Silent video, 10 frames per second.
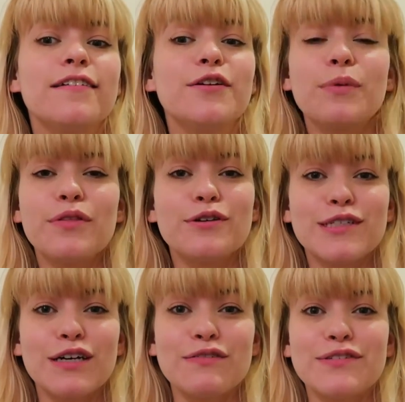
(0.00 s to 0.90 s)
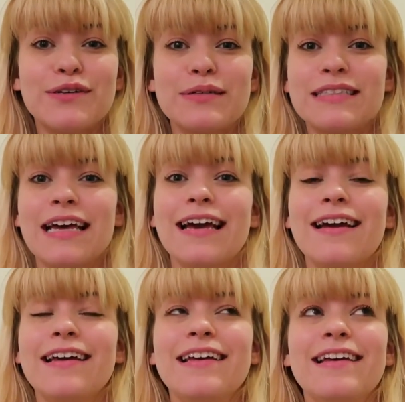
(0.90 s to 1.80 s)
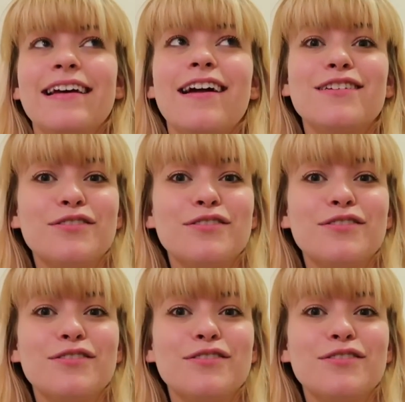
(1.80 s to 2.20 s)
you're with yourself, so it's like at a